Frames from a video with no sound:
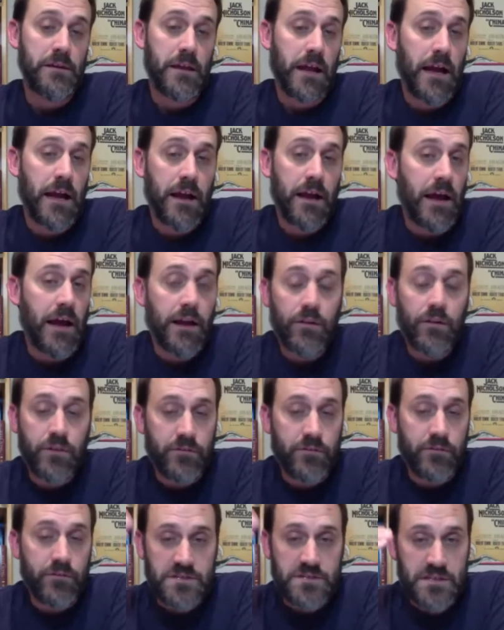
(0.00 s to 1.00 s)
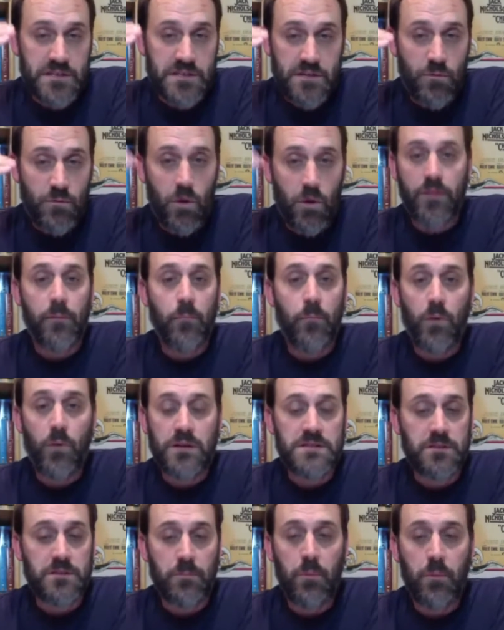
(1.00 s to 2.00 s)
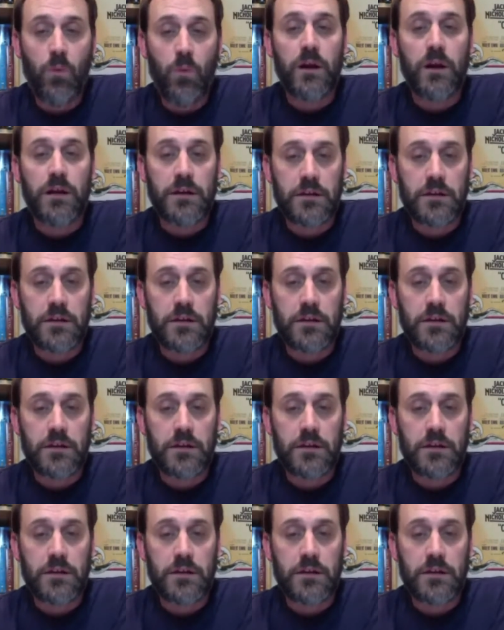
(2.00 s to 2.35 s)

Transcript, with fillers: Like, I don't even see what's the point.